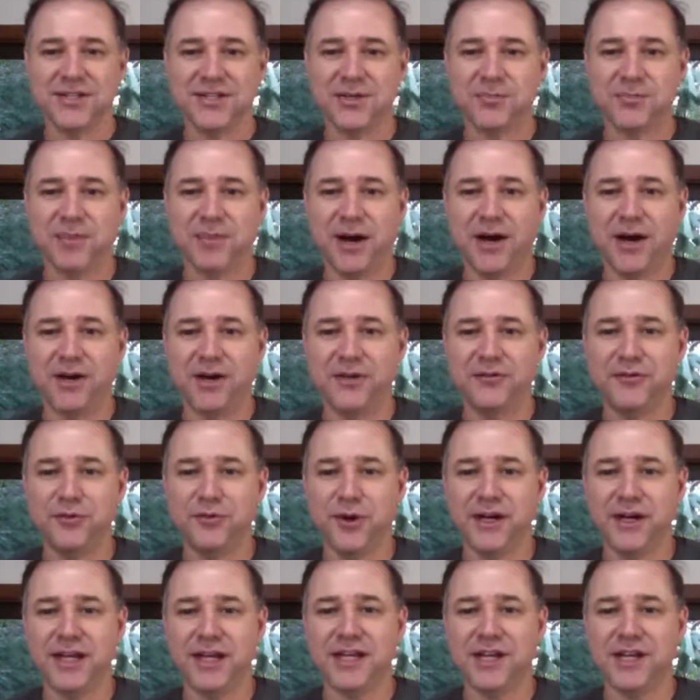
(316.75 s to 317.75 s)
So Paulo, if
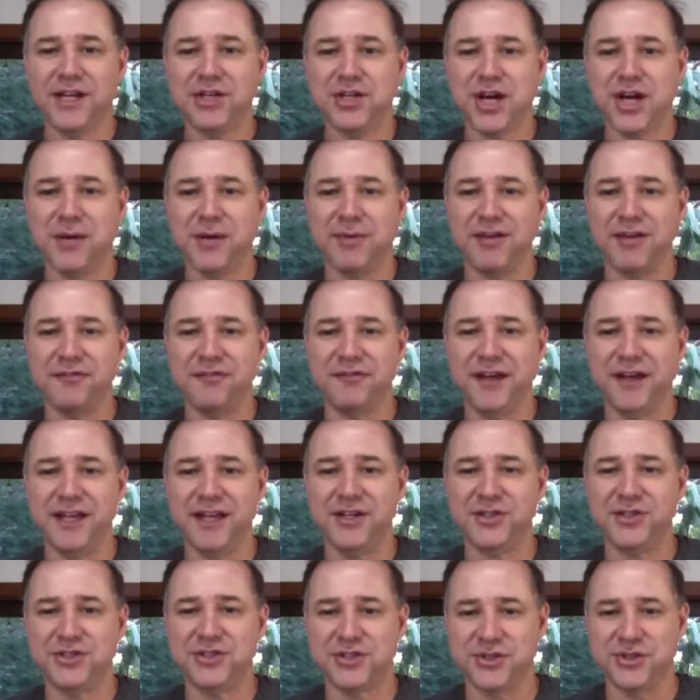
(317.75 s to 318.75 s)
you want, I can share my
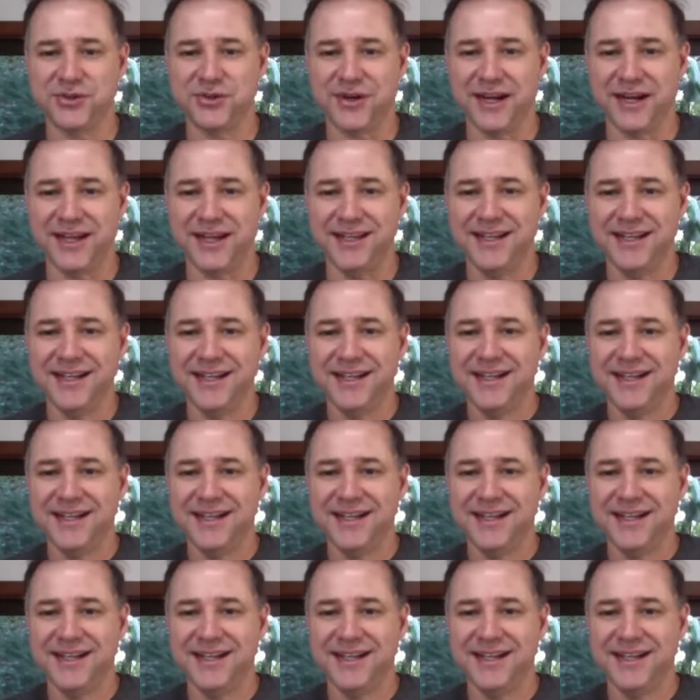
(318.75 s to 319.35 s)
failures too, right?